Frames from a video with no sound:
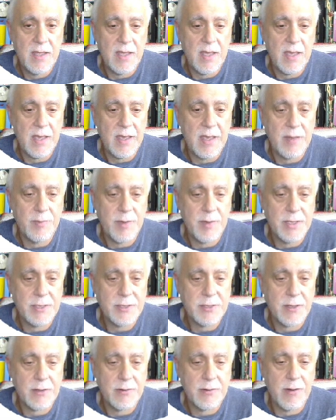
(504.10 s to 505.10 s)
I am going to
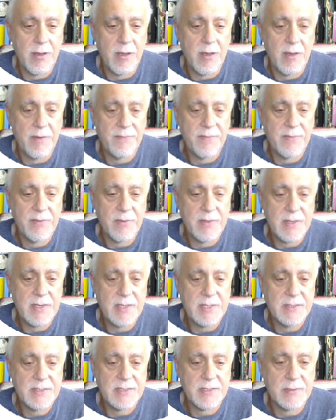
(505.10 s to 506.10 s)
turn off
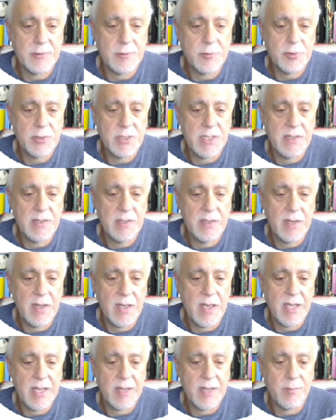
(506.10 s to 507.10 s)
the solution.
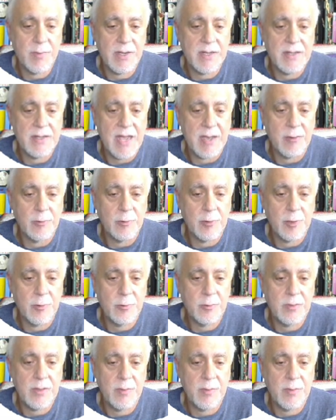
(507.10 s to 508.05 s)
I am going to download the